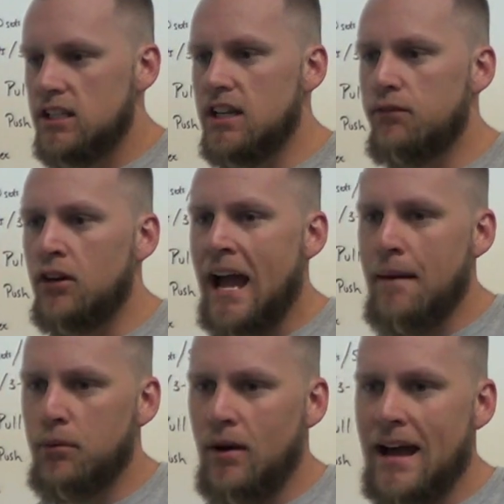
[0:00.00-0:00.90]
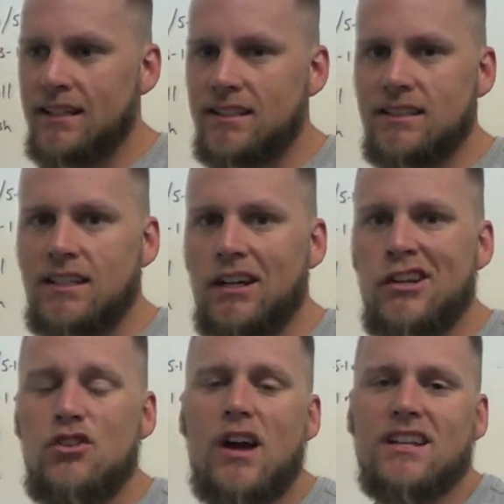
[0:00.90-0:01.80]
different apparatuses here
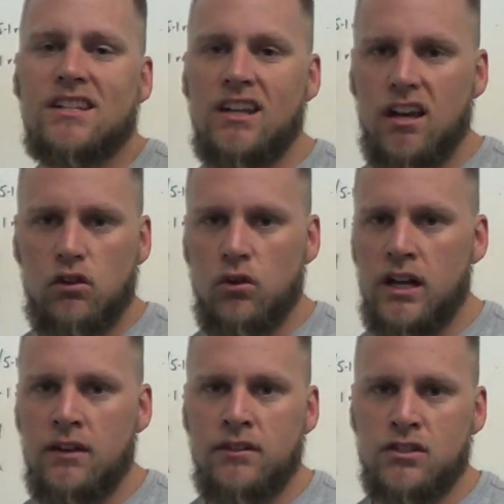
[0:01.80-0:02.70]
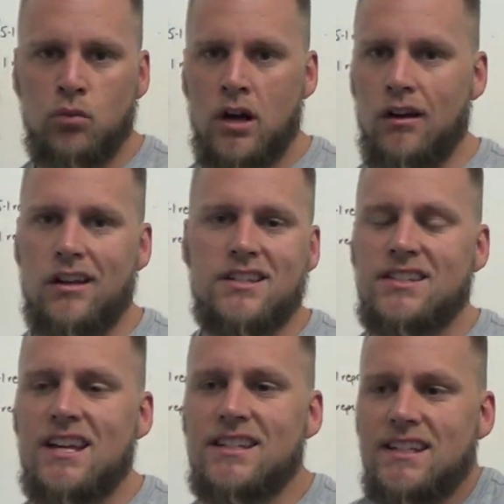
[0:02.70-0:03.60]
and you guys can get creative as well.
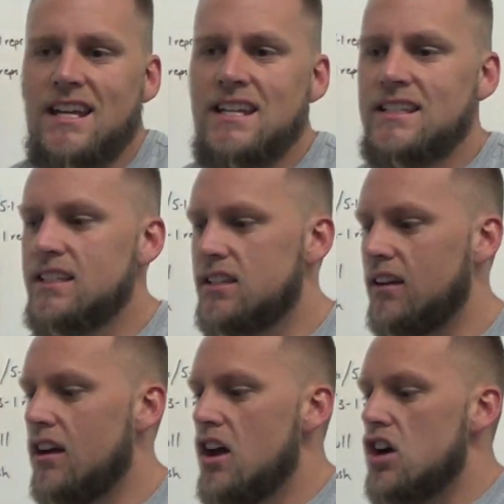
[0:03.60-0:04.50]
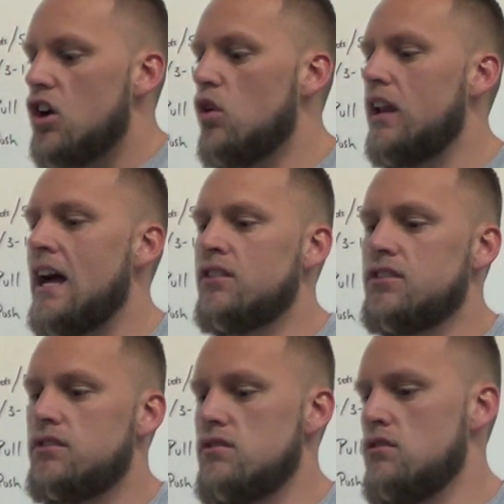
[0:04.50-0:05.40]
It's, it's easy to go
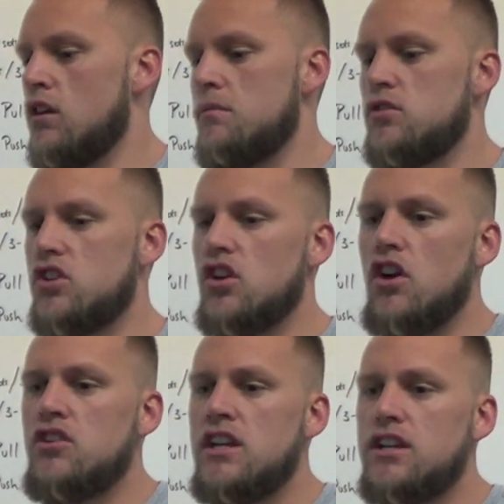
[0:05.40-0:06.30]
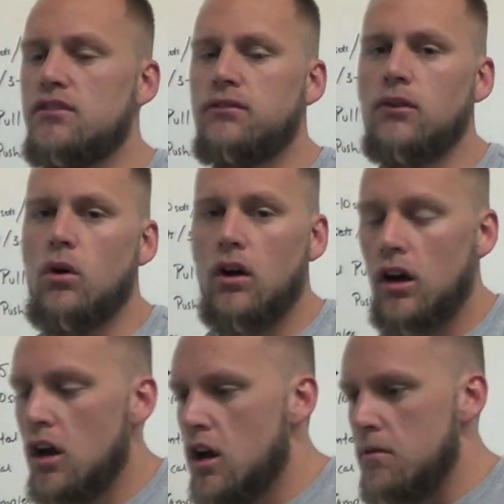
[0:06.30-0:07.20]
down, you know, just all you need is
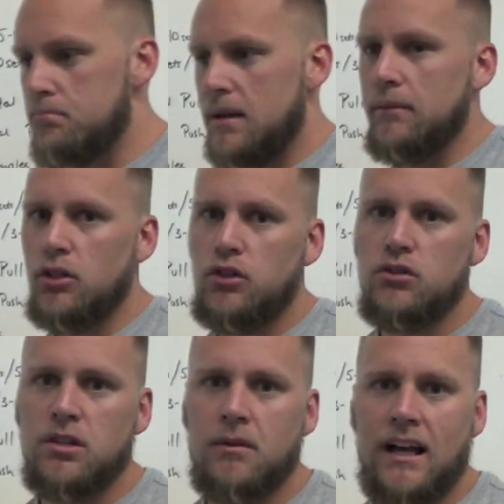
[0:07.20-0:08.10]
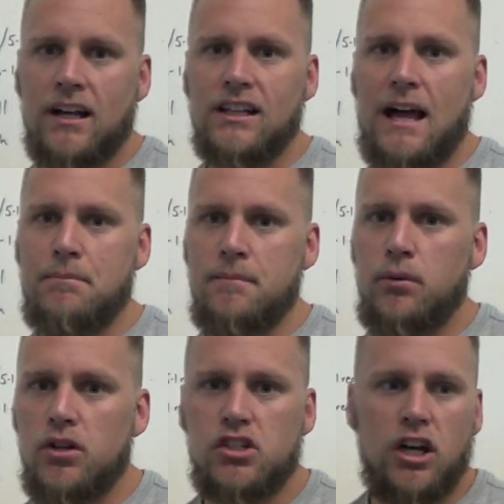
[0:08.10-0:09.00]
floor, be able to do some kind of clapping
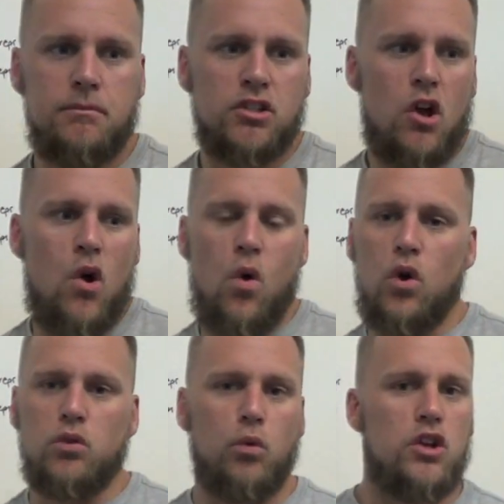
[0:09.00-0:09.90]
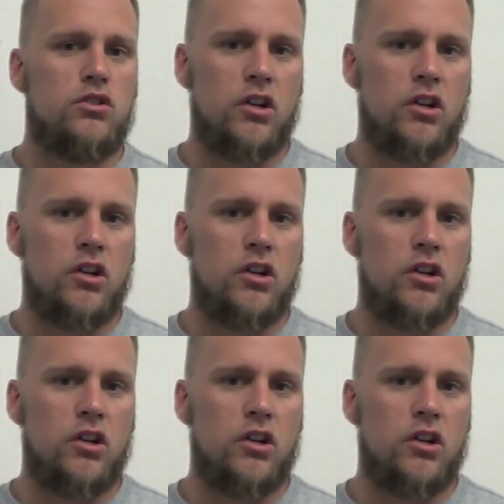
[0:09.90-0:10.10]
push-ups or where you